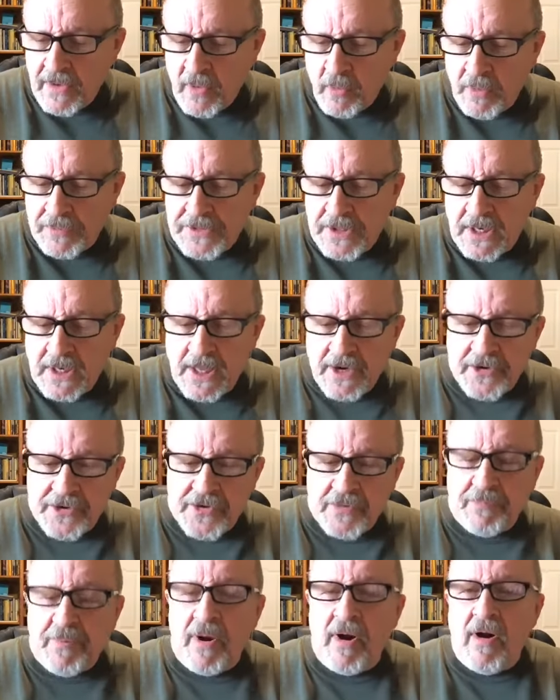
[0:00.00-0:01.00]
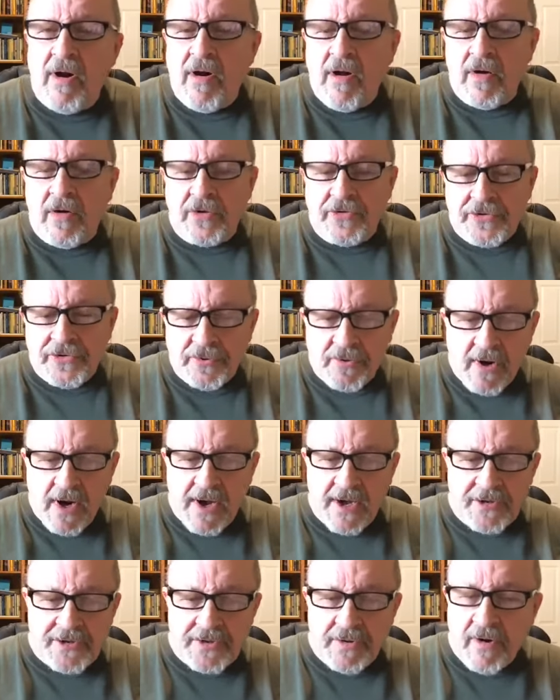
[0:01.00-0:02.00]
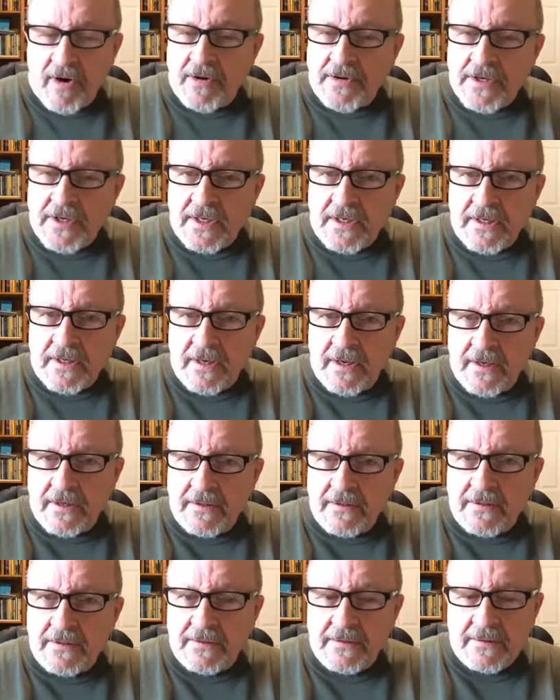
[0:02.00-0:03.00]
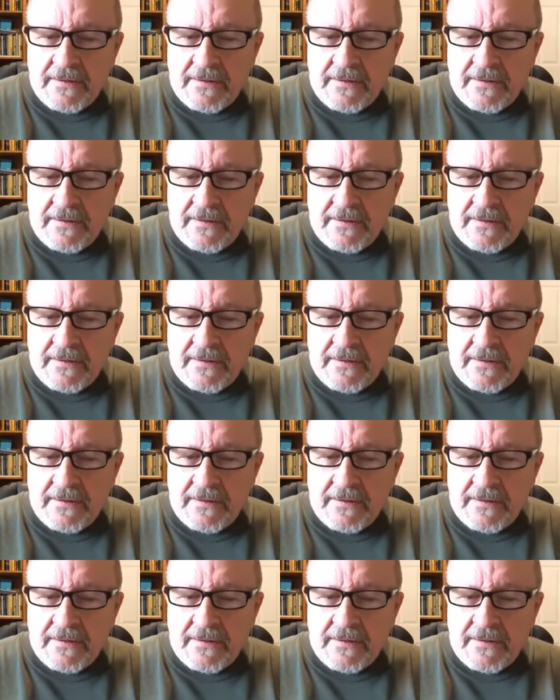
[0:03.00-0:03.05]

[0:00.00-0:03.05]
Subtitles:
what the letters of Paul are trying to articulate